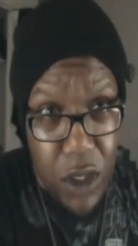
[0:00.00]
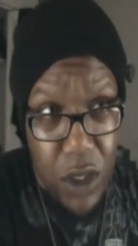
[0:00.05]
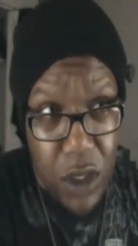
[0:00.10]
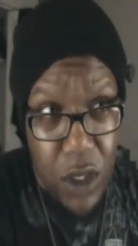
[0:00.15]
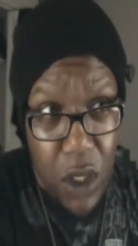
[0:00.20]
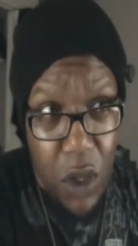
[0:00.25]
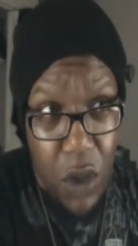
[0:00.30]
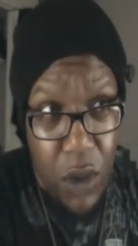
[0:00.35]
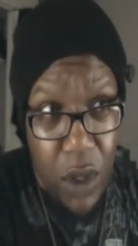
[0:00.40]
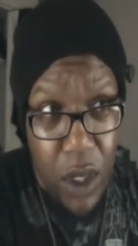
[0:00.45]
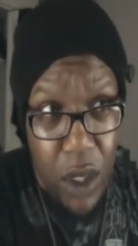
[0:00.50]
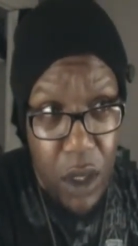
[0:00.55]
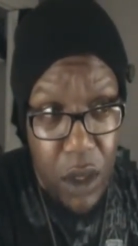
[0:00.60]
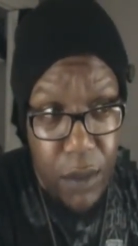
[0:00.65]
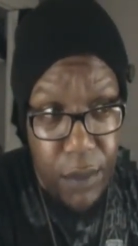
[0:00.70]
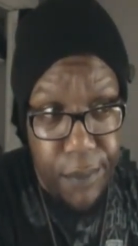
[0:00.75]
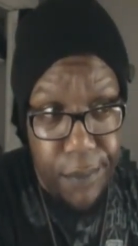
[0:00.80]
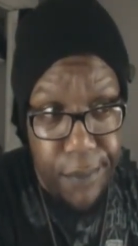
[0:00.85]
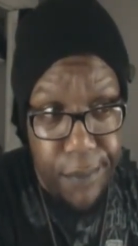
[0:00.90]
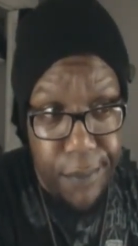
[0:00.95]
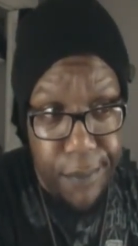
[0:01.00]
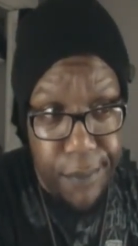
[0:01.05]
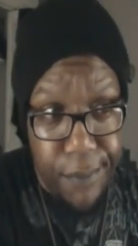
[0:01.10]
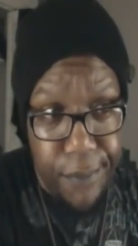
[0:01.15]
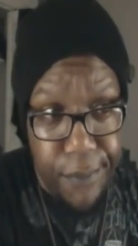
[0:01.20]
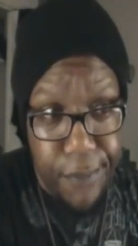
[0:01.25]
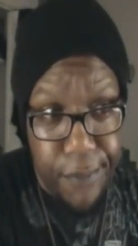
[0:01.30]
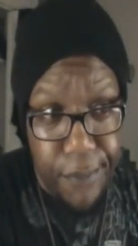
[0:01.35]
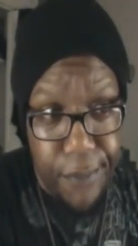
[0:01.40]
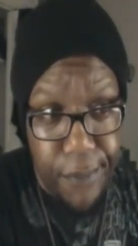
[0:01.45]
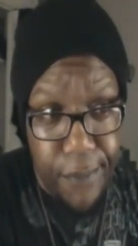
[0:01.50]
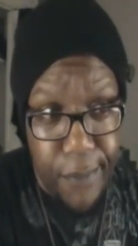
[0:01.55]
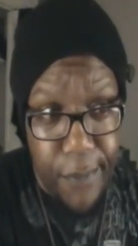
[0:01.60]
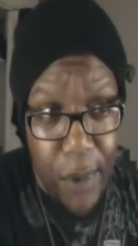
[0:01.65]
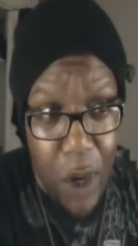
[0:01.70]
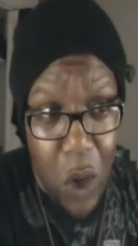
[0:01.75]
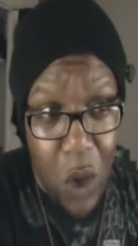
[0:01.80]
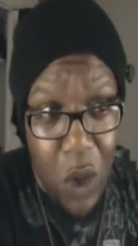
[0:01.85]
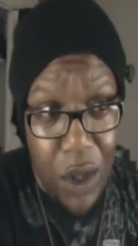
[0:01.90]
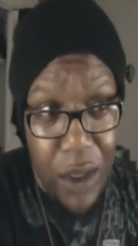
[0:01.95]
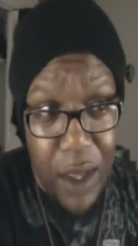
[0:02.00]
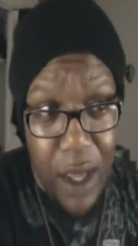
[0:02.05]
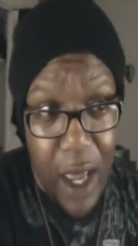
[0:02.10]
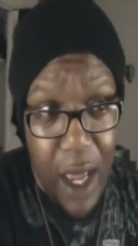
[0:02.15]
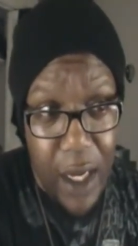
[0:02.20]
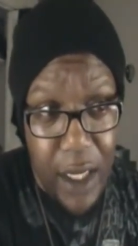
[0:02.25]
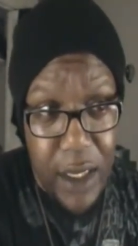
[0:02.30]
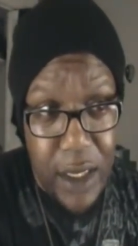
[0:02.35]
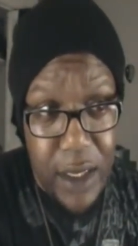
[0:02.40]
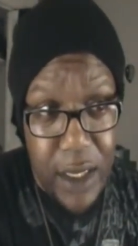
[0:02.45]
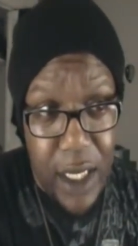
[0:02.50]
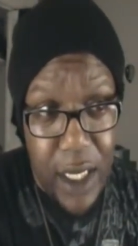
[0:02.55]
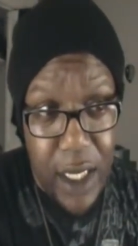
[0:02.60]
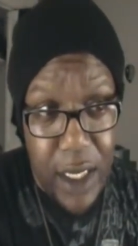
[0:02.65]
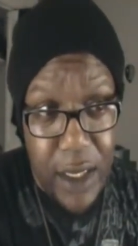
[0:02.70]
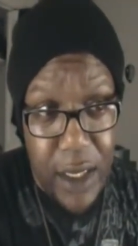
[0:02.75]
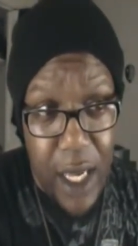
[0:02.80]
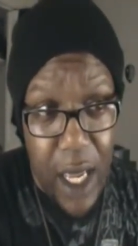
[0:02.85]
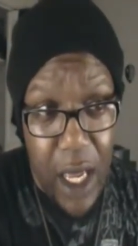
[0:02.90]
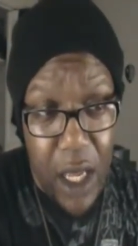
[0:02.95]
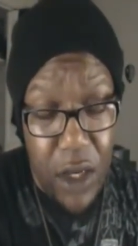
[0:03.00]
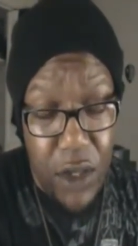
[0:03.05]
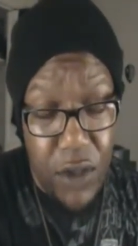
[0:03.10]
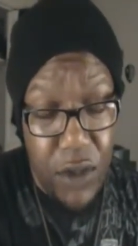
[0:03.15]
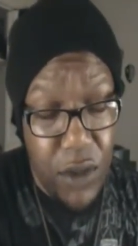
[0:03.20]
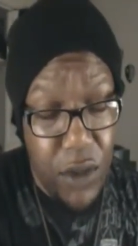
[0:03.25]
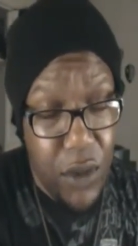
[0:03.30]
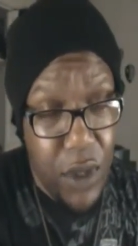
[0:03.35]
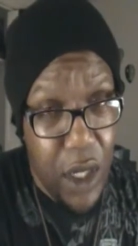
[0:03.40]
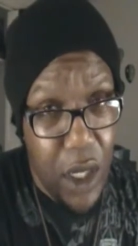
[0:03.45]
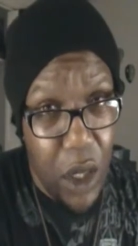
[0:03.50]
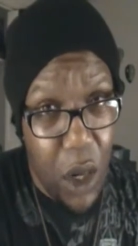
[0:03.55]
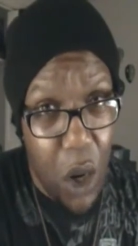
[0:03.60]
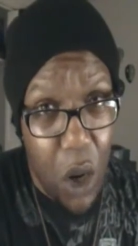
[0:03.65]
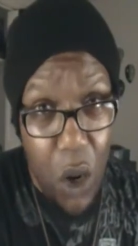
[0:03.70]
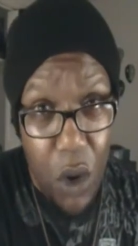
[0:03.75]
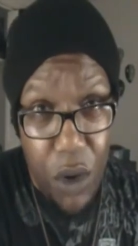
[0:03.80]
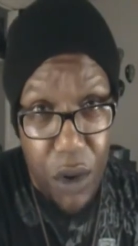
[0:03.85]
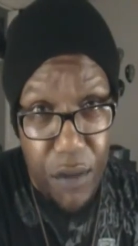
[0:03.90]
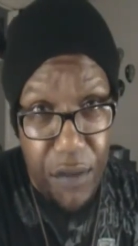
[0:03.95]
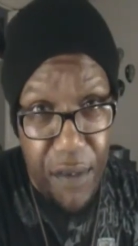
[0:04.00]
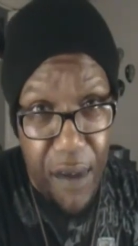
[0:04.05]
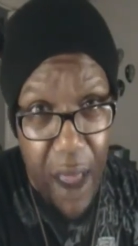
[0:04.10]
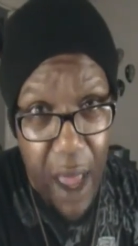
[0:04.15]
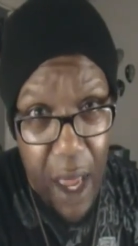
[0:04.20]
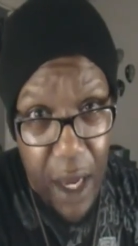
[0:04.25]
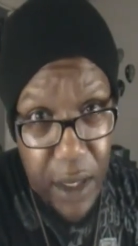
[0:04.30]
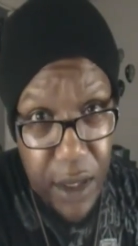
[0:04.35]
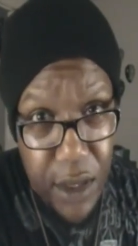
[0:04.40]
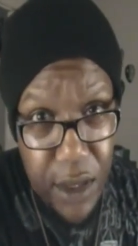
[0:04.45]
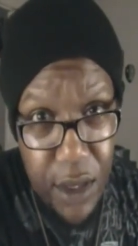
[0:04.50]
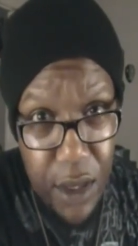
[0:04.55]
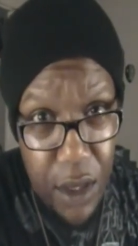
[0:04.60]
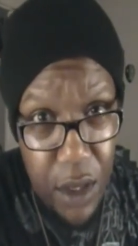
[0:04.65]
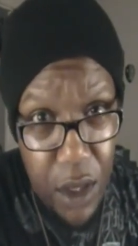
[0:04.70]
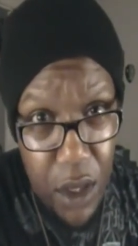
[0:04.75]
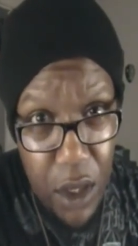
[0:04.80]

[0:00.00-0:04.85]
So, um, only thing I can say is that until you get all your facts,